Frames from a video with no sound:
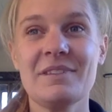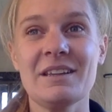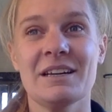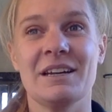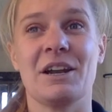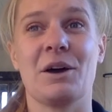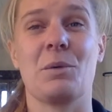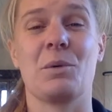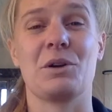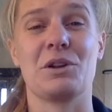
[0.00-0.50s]

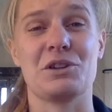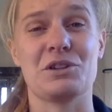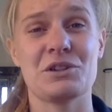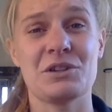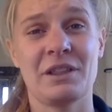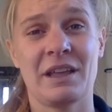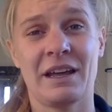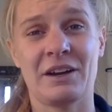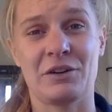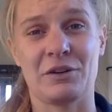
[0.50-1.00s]
And I want to
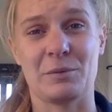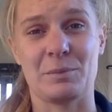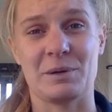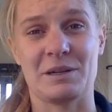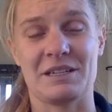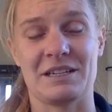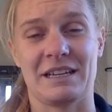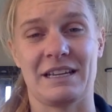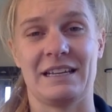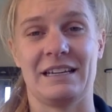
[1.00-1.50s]
do that on a
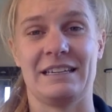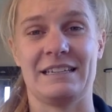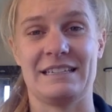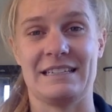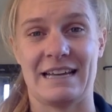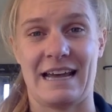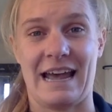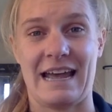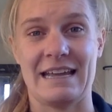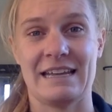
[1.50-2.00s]
particular
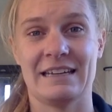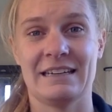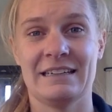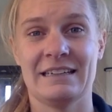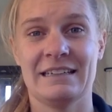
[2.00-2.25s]
day.